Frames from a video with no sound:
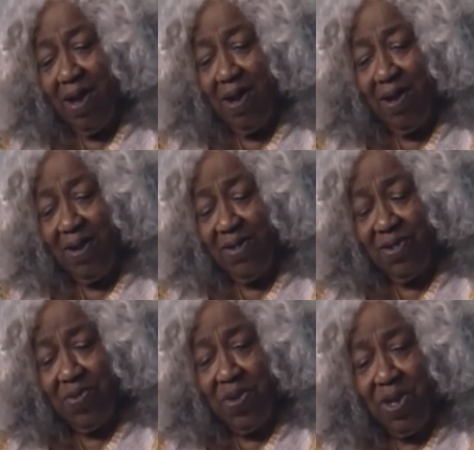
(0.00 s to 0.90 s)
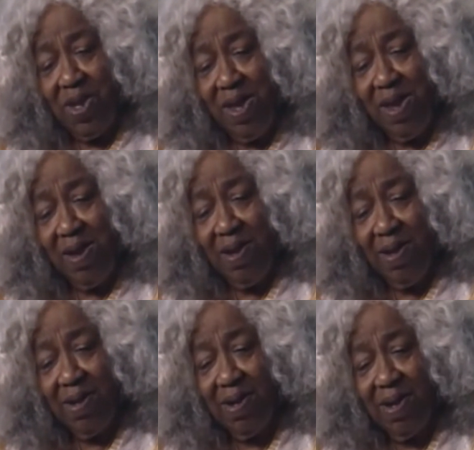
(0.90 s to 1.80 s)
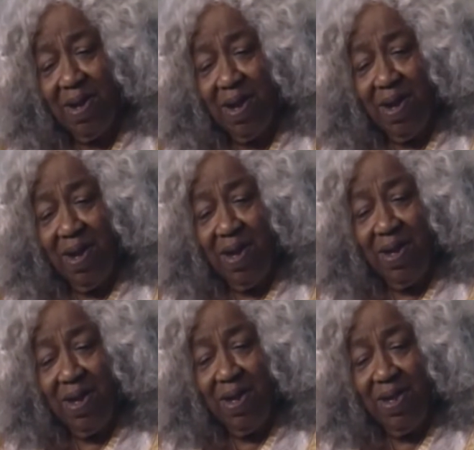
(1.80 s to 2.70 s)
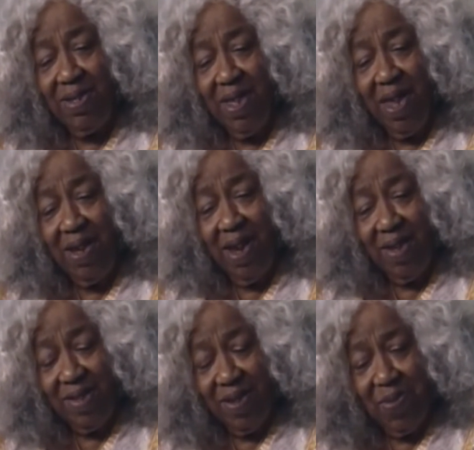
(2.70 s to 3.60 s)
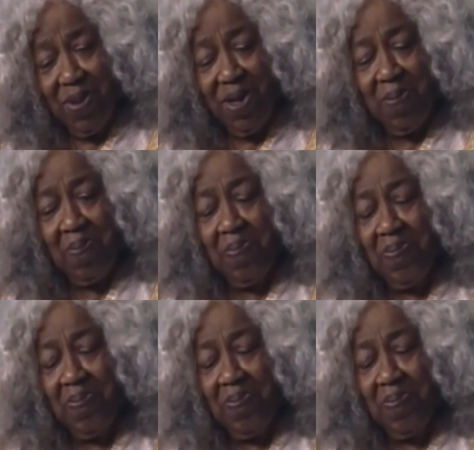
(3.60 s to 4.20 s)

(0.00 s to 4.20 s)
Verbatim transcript: and ushered me in and then he sat next to me.